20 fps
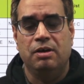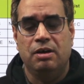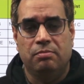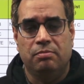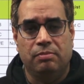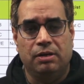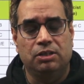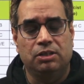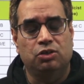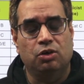
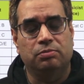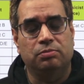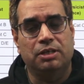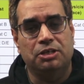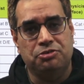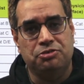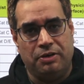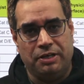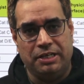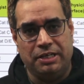month of the
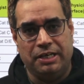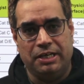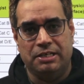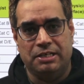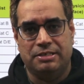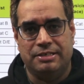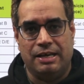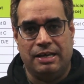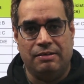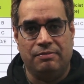joining
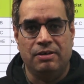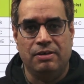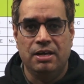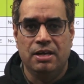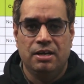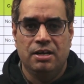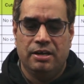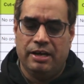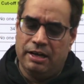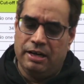itself
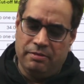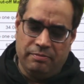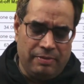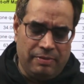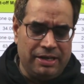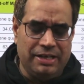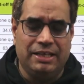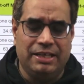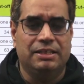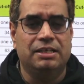and
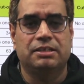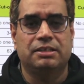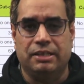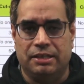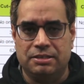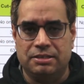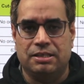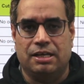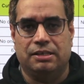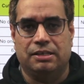many other
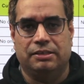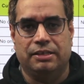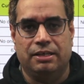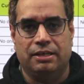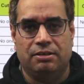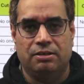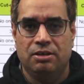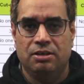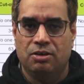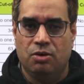things are there.
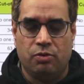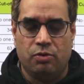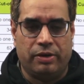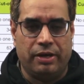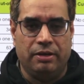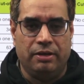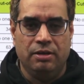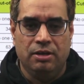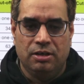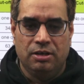
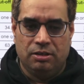Okay.